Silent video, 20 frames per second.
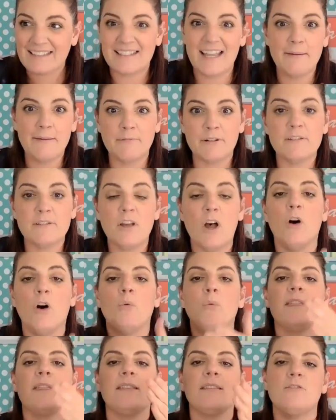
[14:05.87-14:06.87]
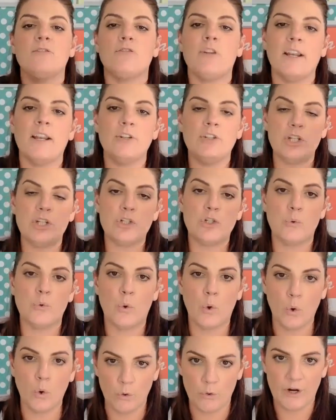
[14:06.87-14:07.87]
same result with the strategies
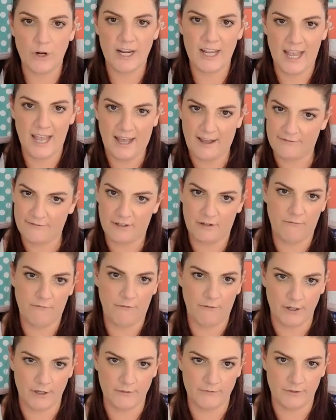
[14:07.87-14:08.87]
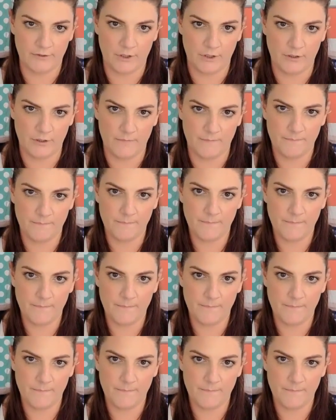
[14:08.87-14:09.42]
you already have in front of you.